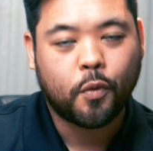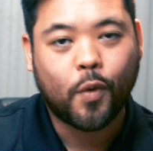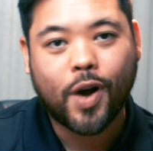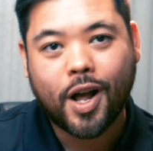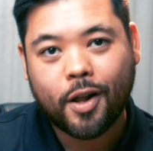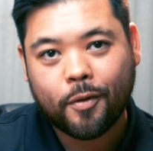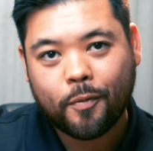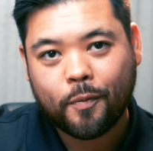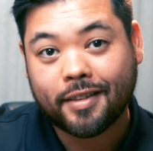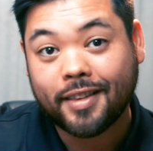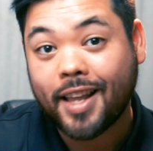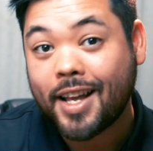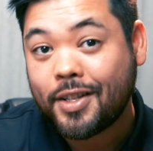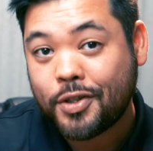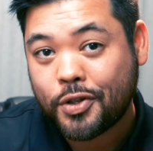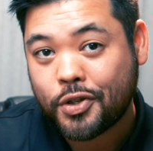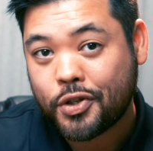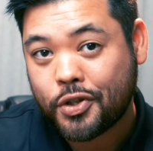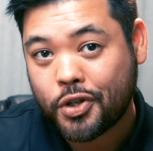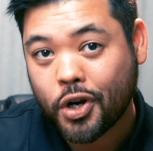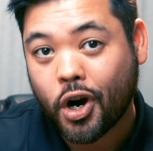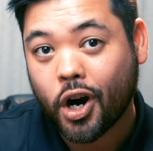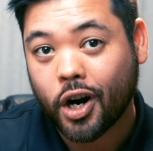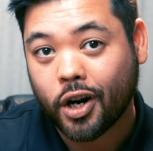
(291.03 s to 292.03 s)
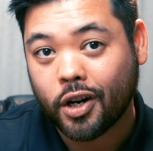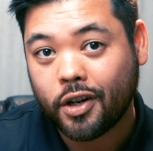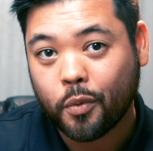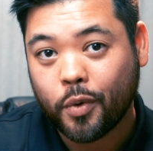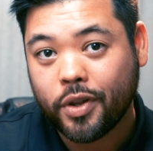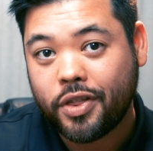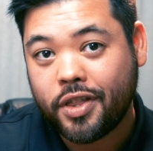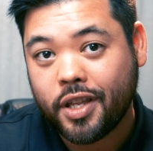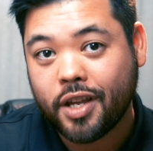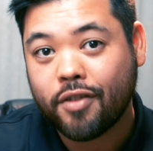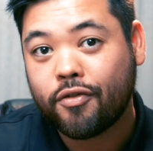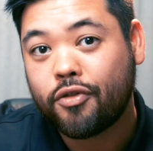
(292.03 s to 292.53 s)
Well, let's start
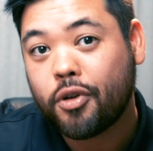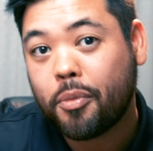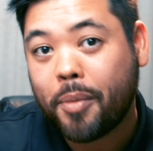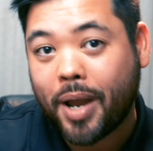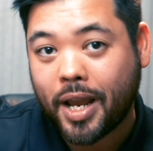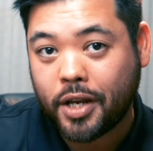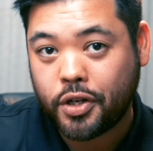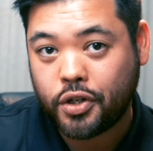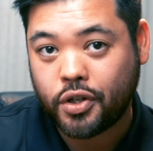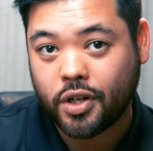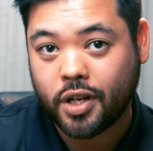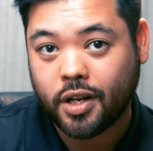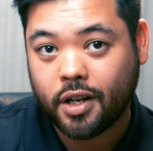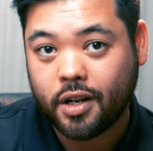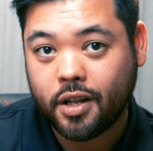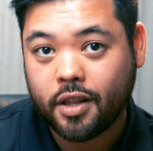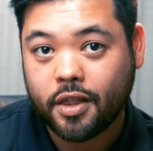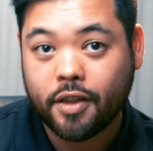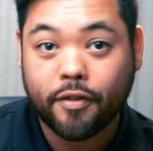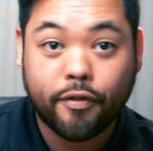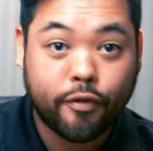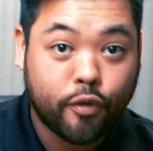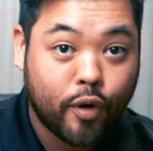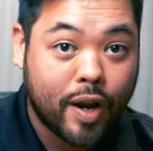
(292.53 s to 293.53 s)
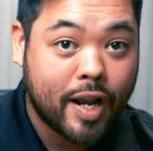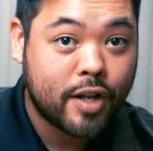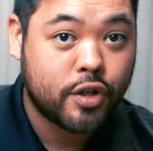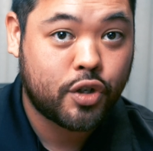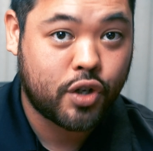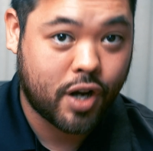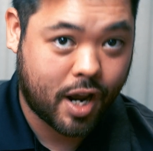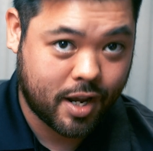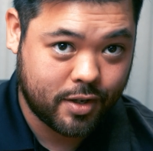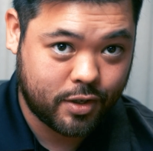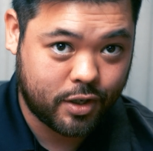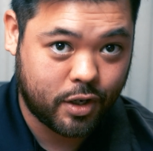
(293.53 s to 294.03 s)
with the information the
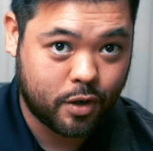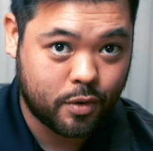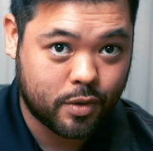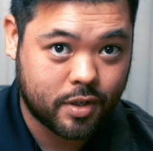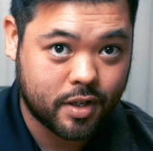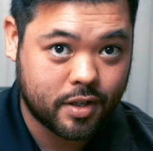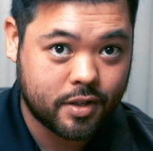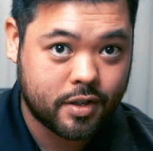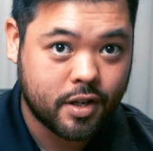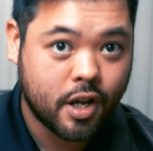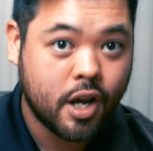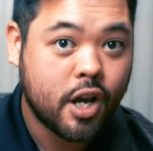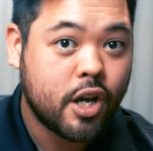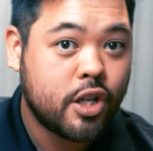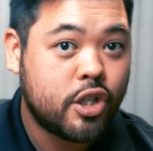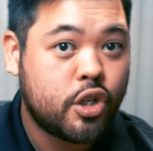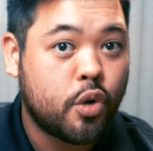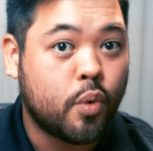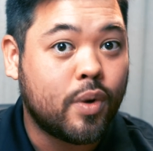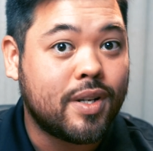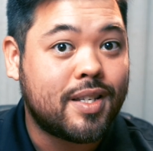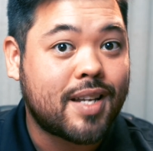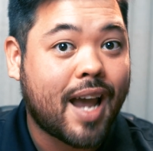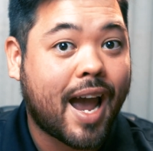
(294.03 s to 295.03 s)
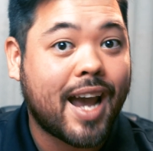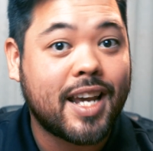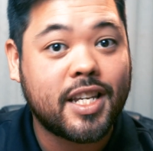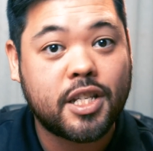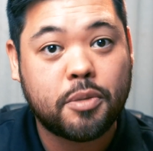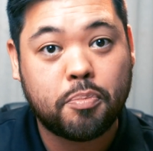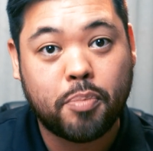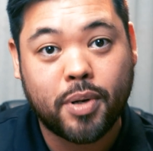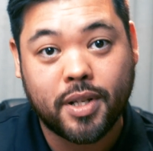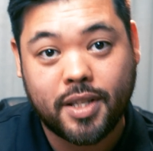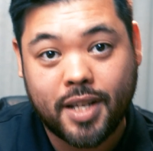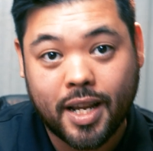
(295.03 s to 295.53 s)
franchise uses to
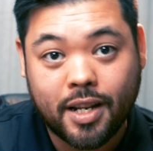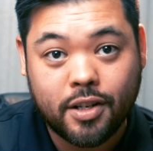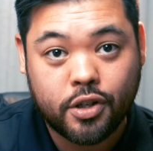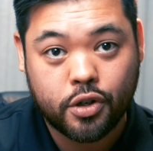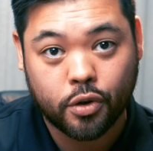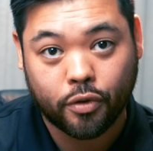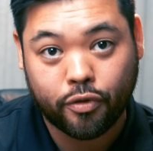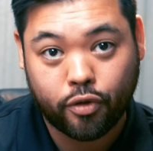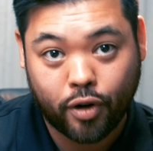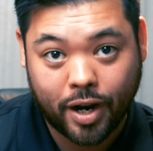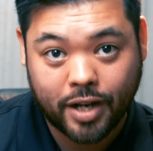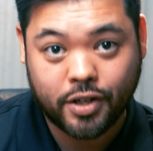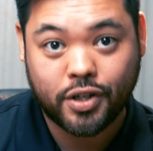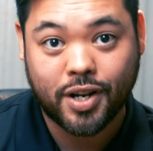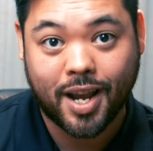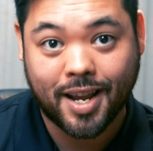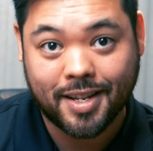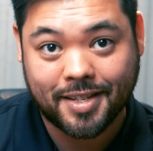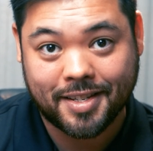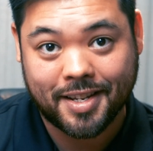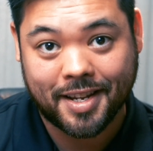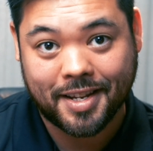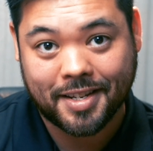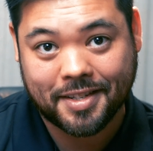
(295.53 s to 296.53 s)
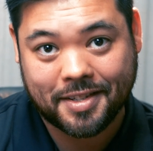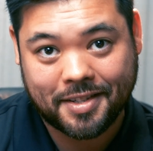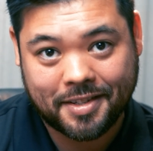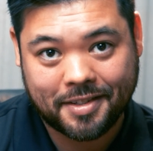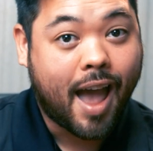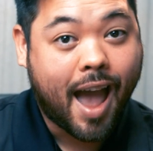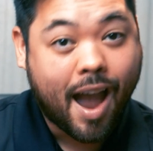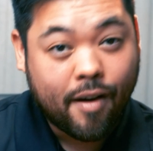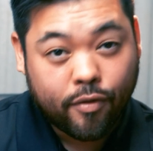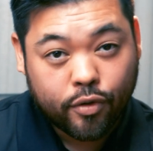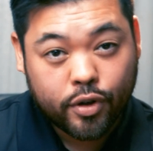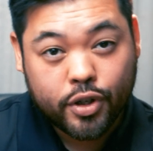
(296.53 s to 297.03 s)
entice potential franchisees.
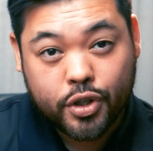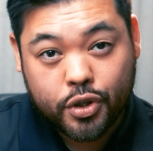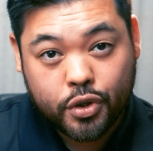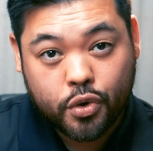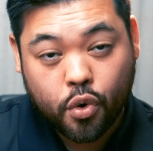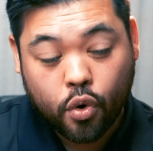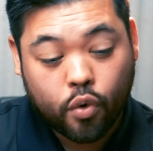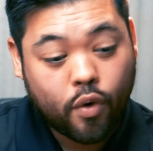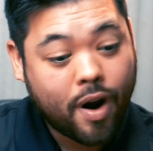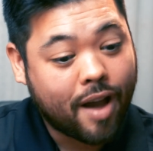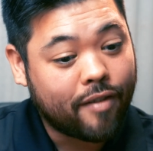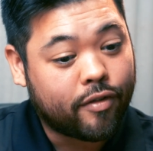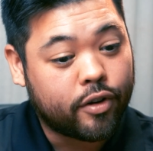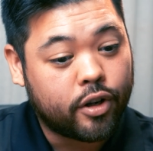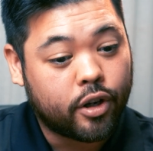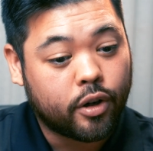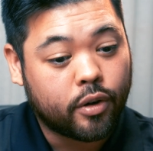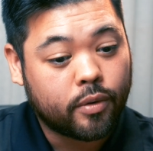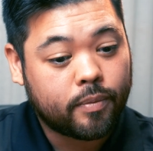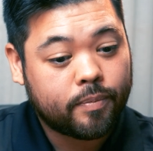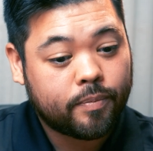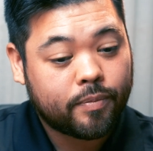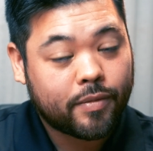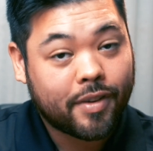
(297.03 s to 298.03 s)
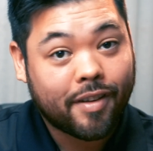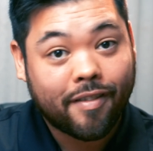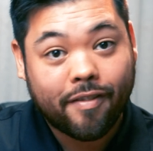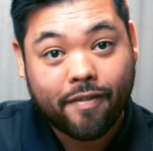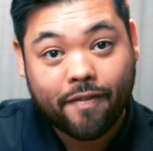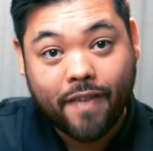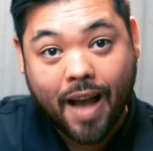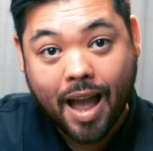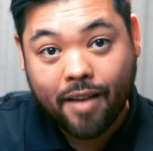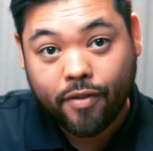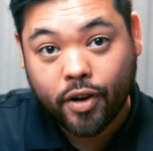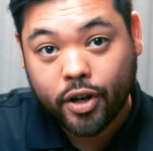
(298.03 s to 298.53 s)
Average store revenue
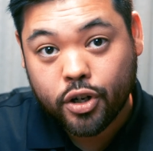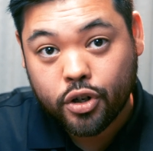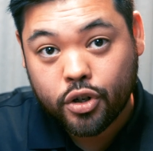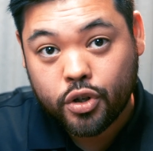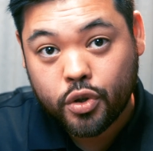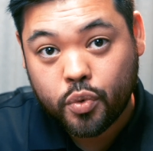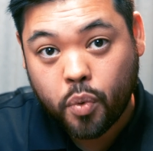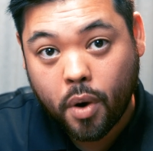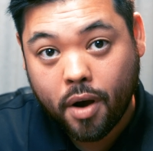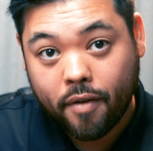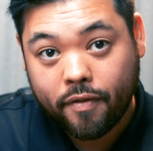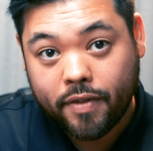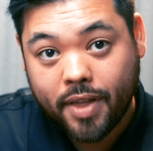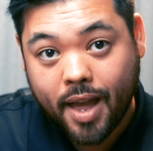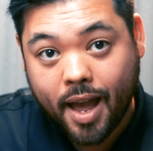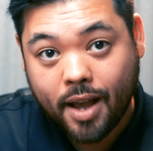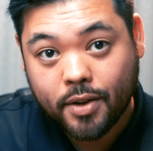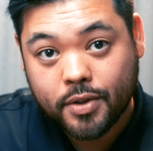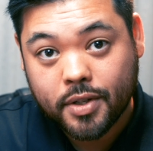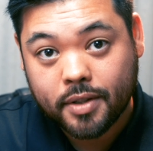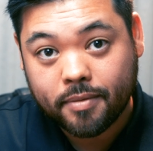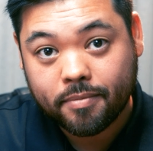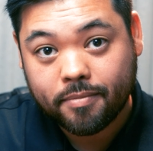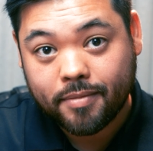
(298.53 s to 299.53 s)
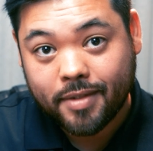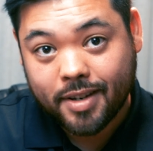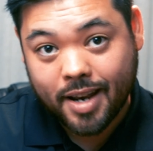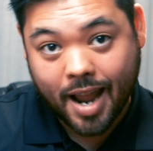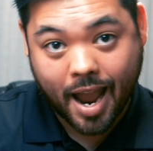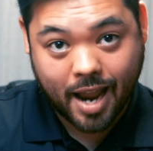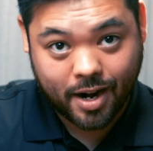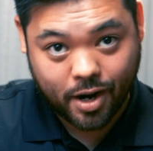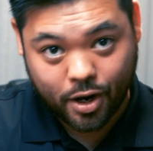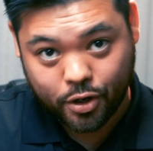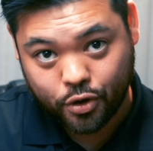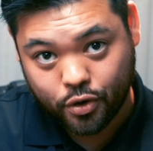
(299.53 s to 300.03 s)

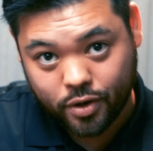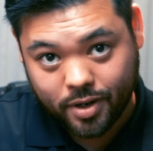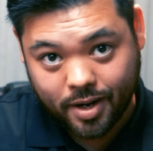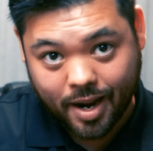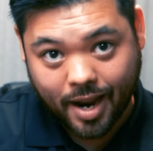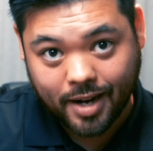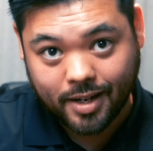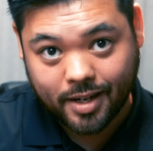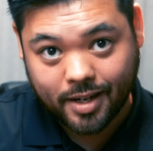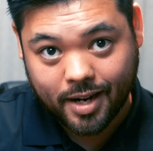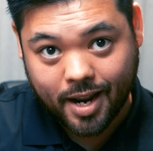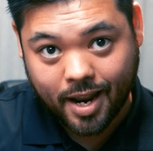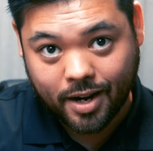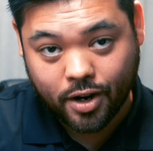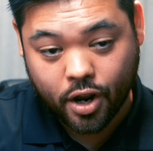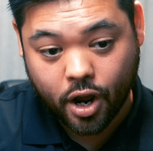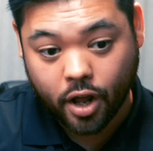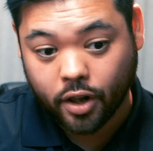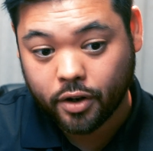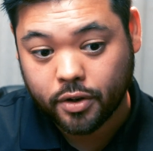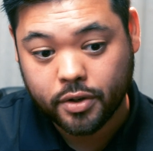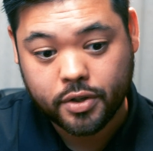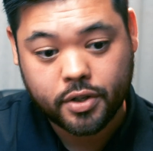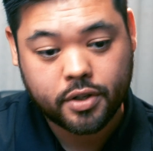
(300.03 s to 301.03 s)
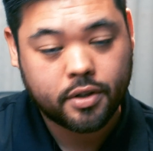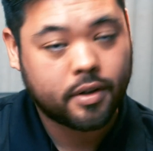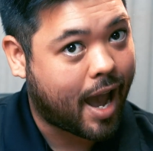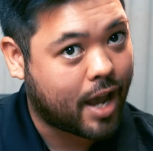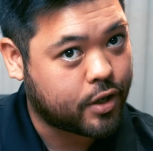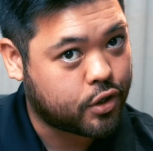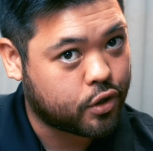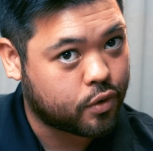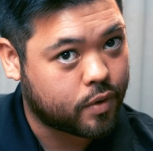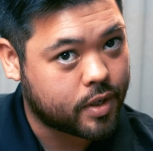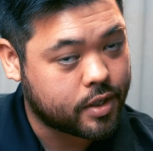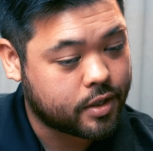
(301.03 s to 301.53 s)
$512,999.
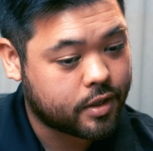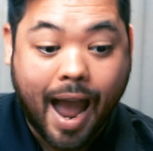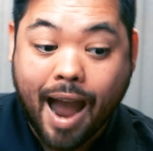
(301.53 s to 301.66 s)
Asterisk.